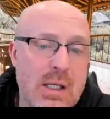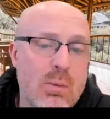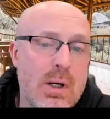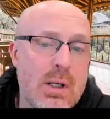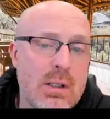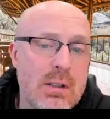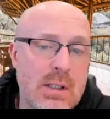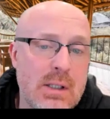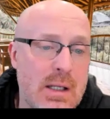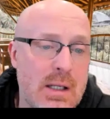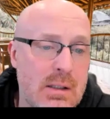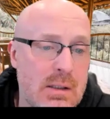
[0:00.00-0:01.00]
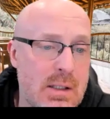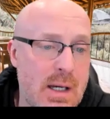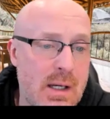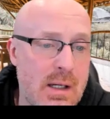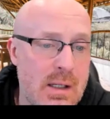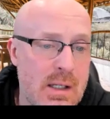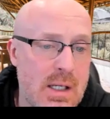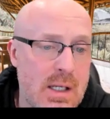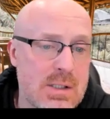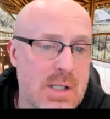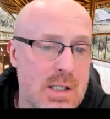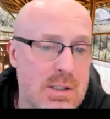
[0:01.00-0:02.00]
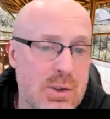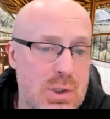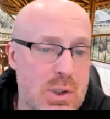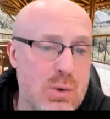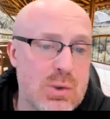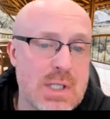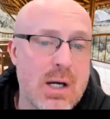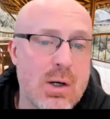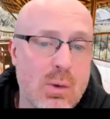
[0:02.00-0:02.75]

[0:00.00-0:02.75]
one and it's not till Tuesday